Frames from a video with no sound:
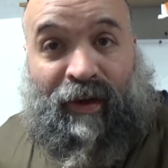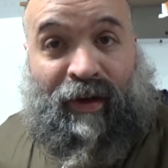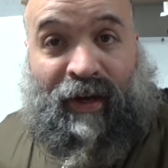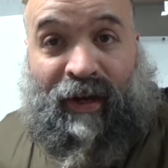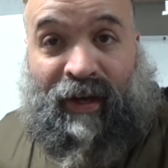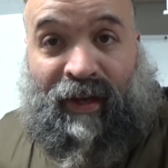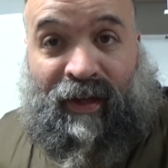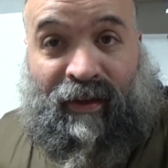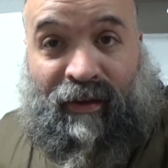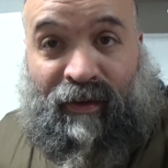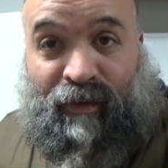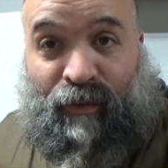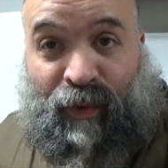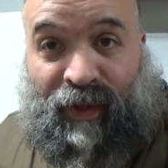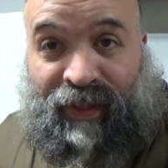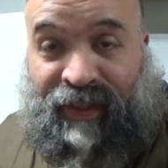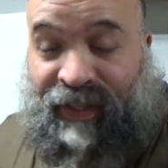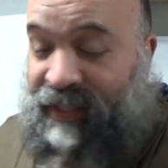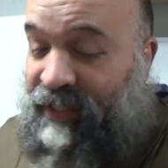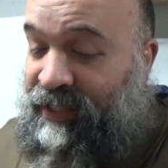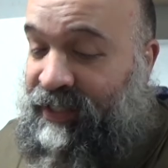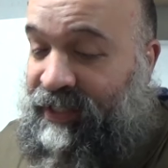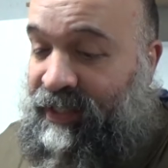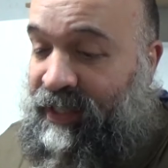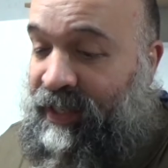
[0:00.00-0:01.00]
night with
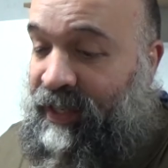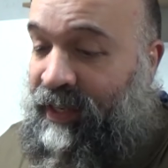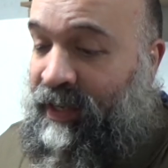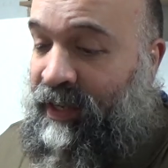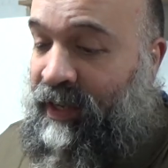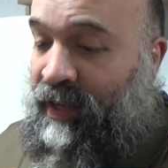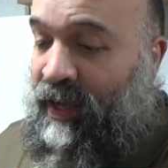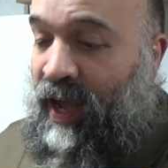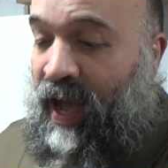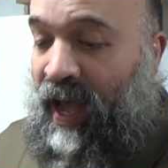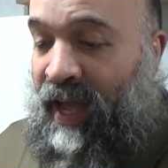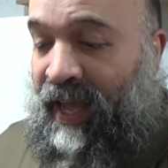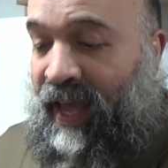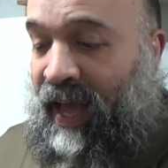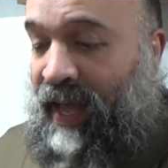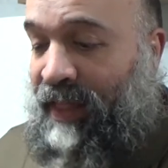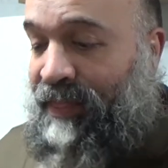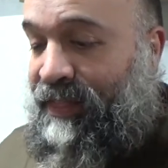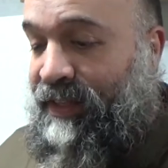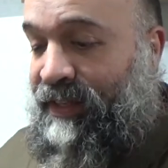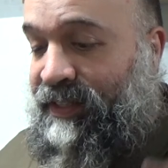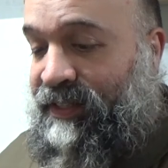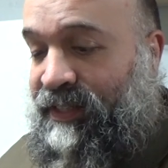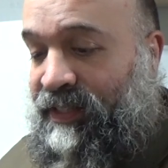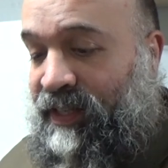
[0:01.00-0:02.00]
this thing. I
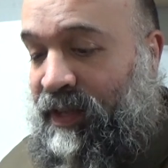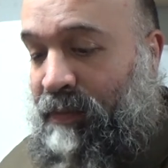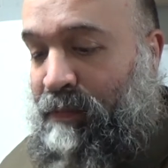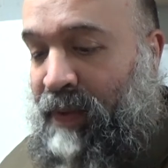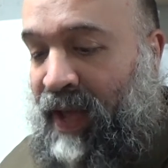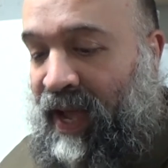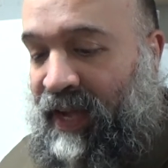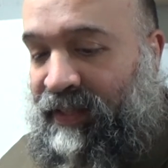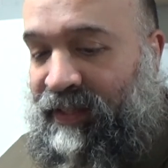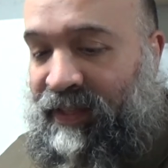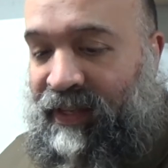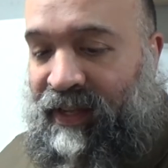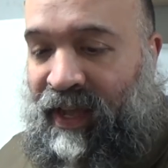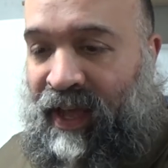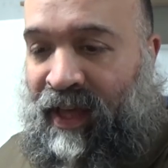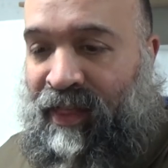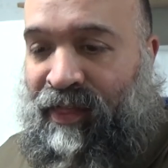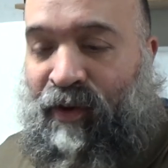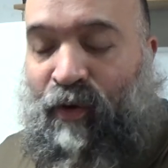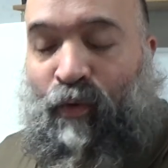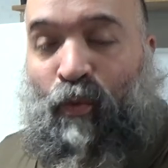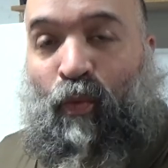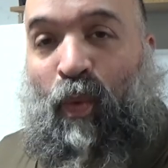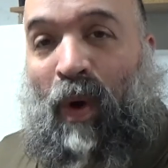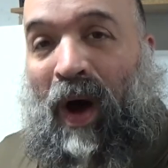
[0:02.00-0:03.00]
got this thing back
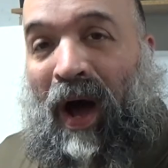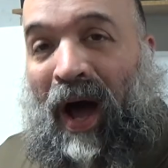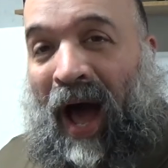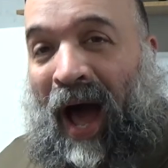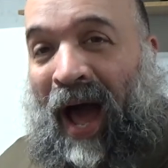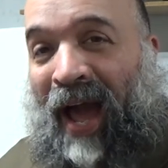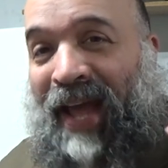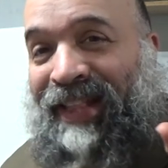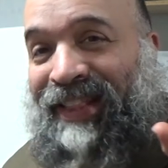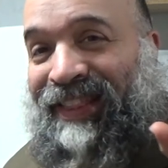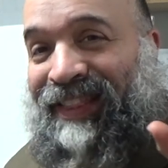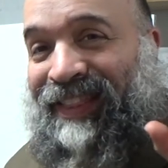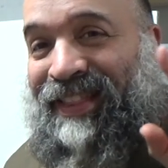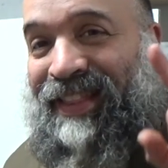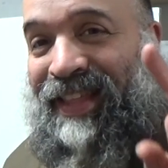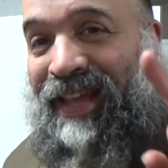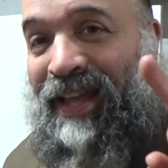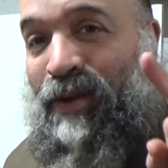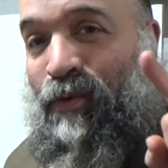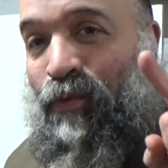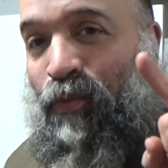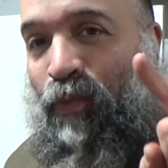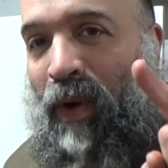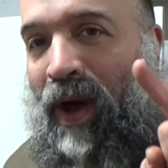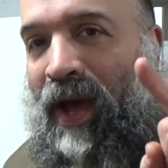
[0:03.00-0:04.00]
together. What I
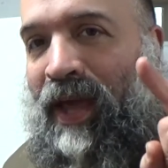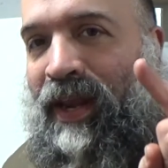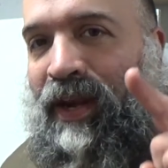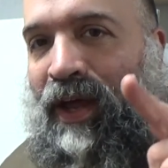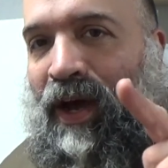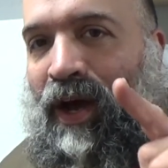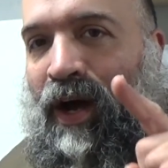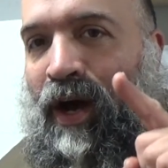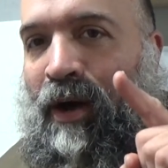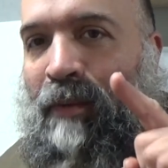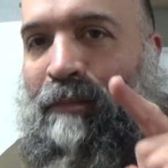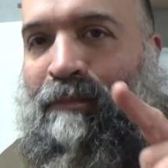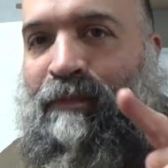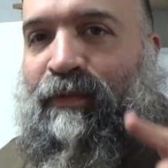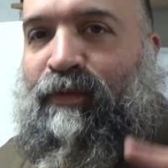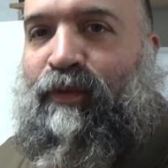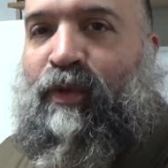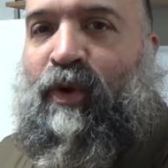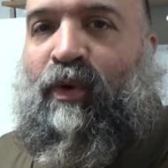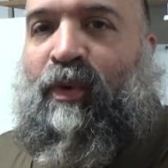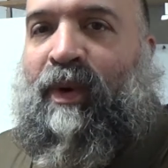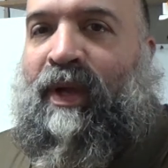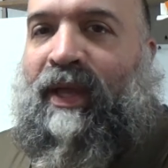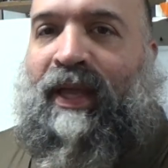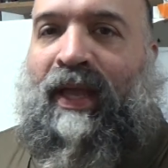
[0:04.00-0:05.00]
did wind up
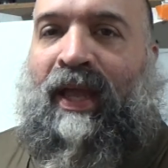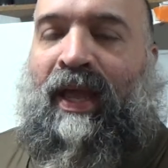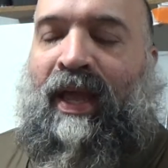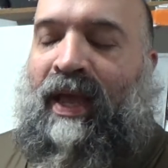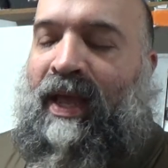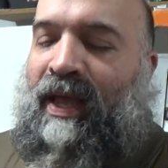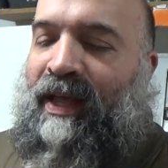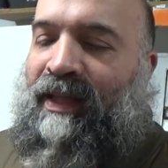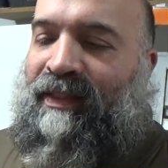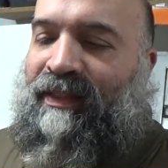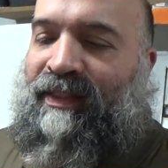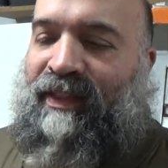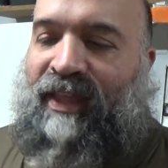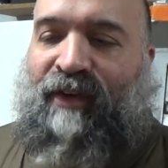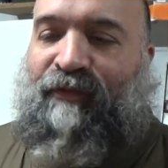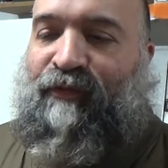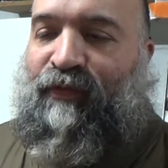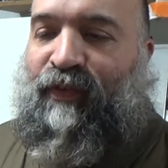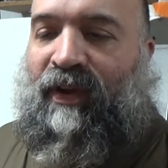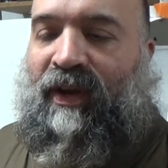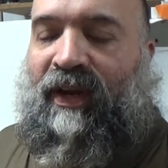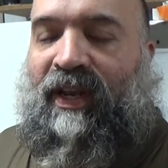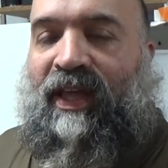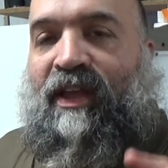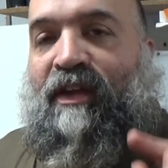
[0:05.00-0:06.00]
doing
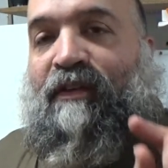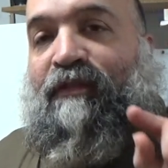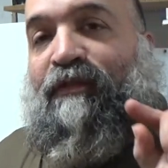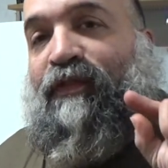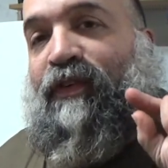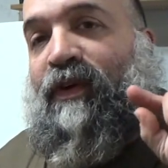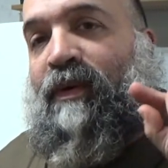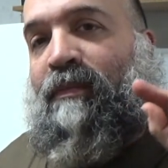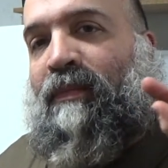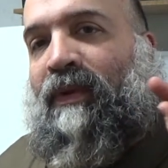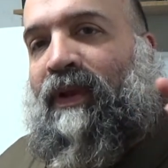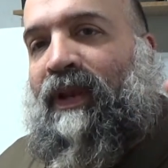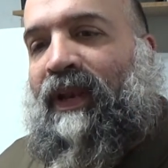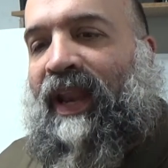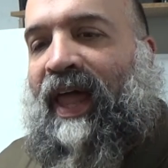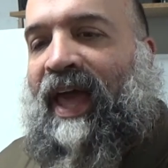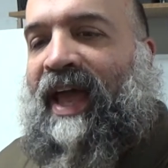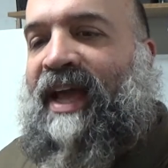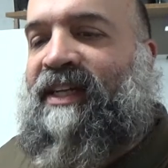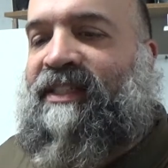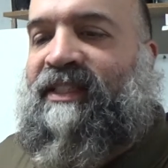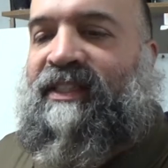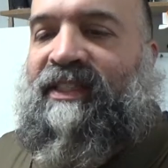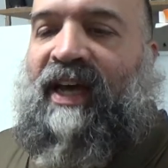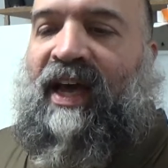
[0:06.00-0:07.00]
differently from
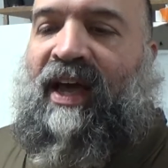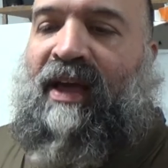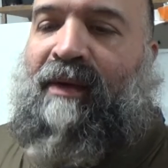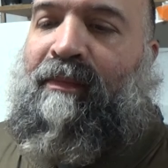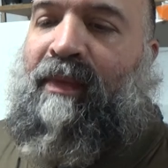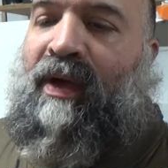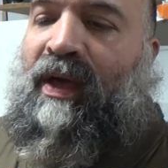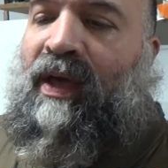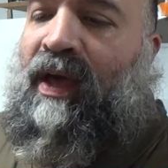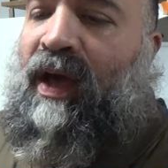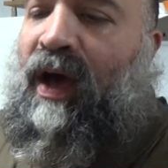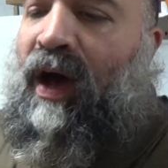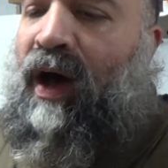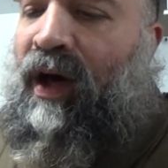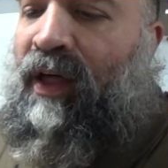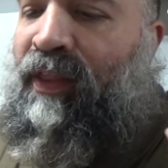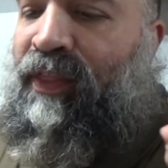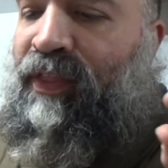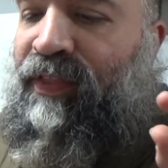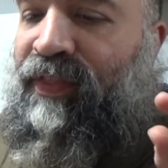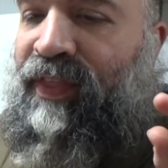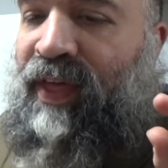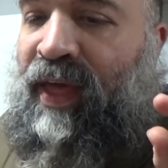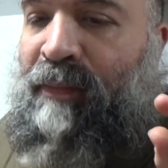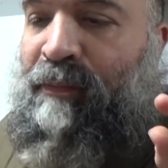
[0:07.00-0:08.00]
last time,
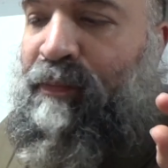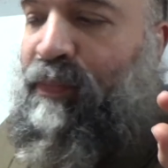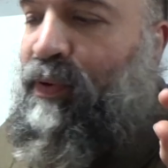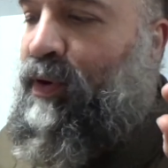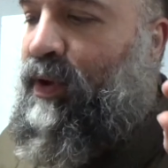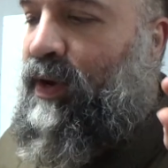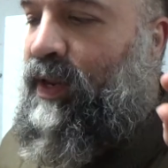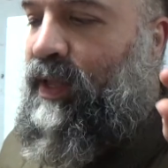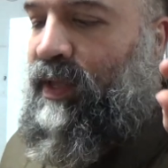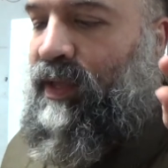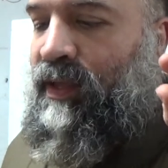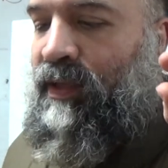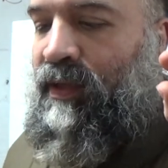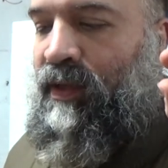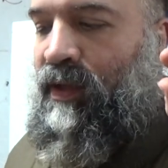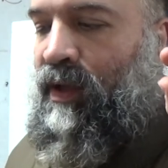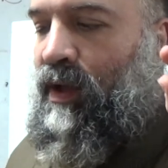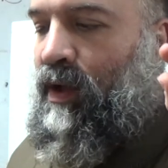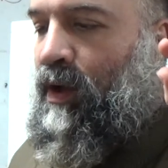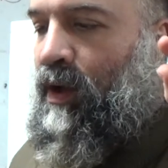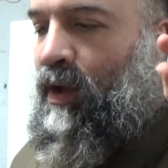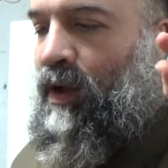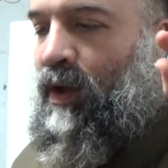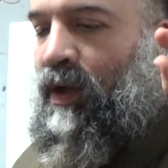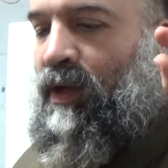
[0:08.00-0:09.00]
other than putting
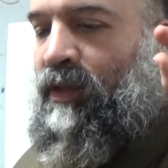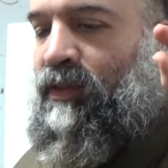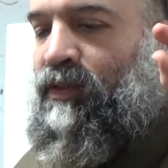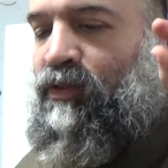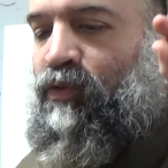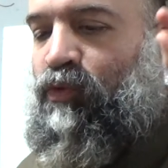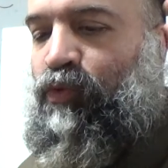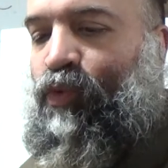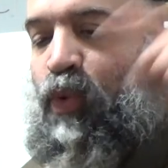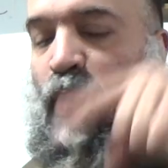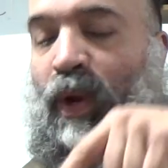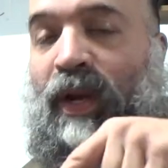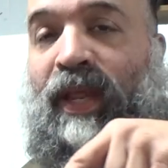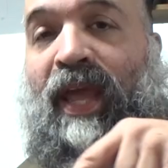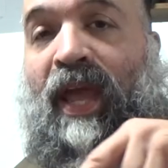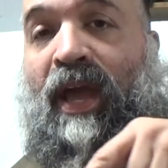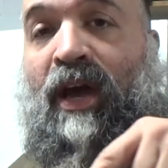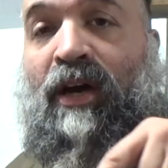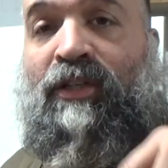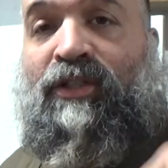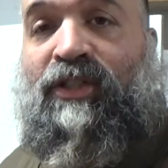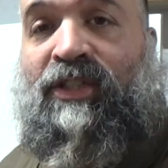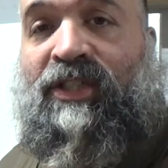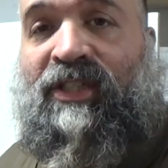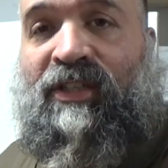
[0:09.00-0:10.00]

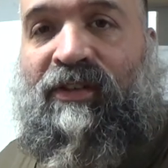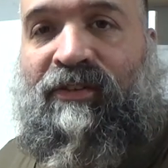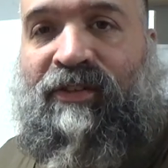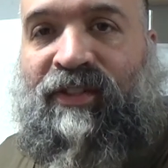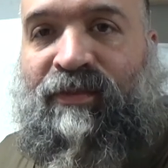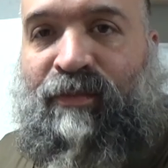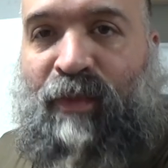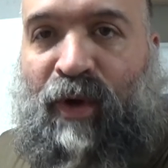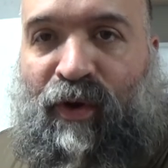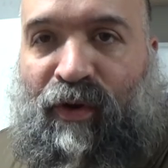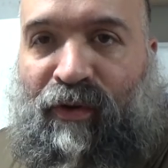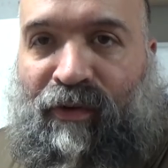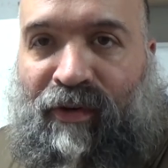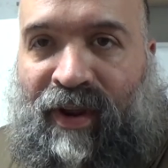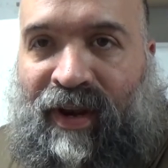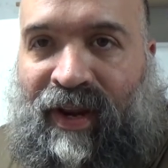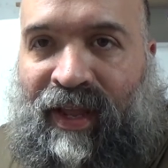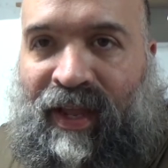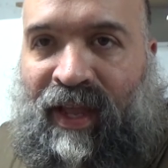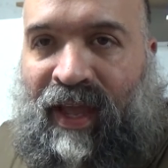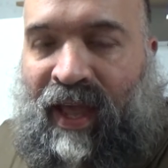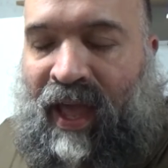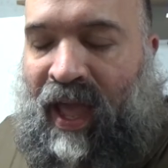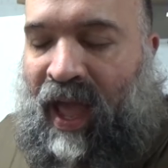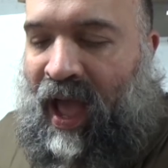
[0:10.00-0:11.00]
2800 series motor in
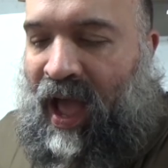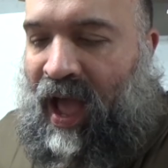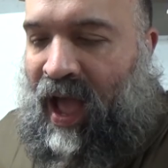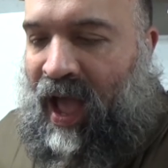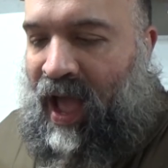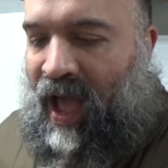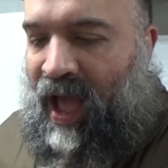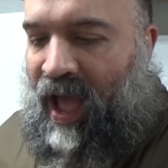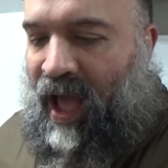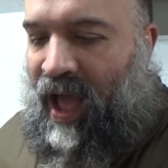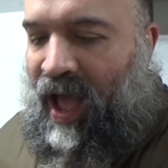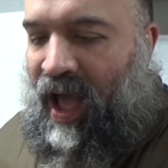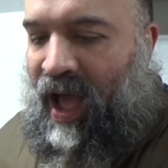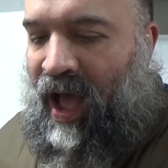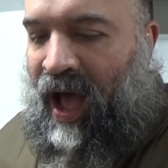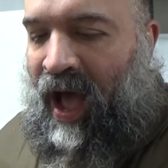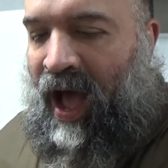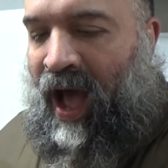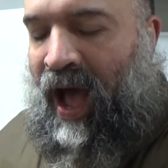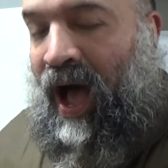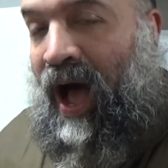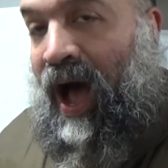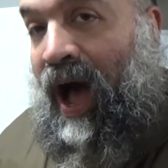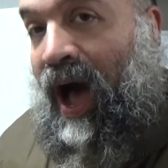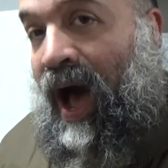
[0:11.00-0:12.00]
it,
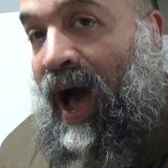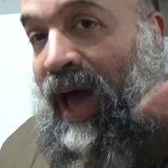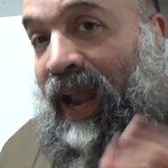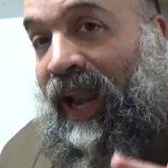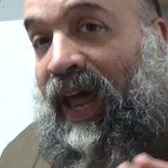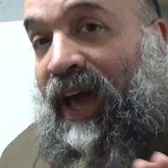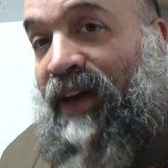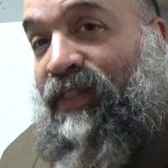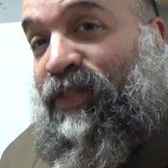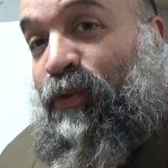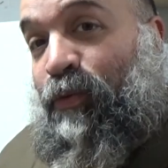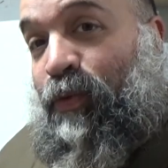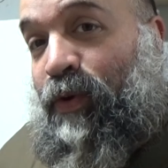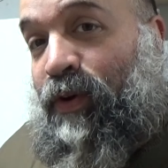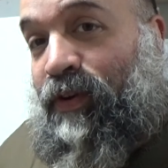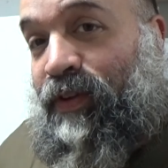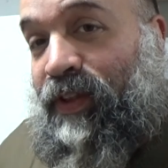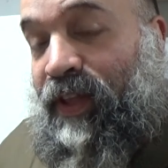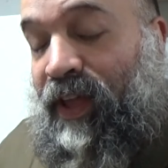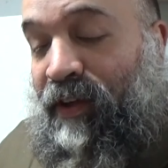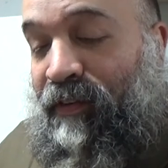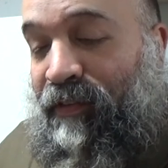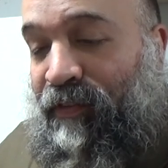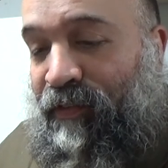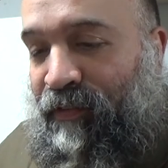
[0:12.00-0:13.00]
I locked the rear
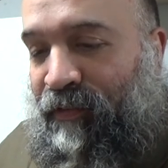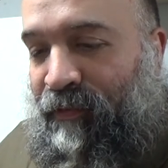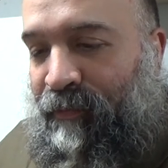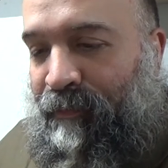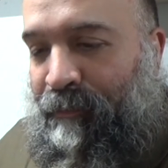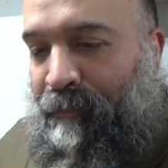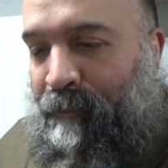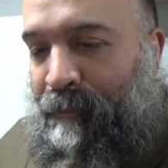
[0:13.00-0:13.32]
diff.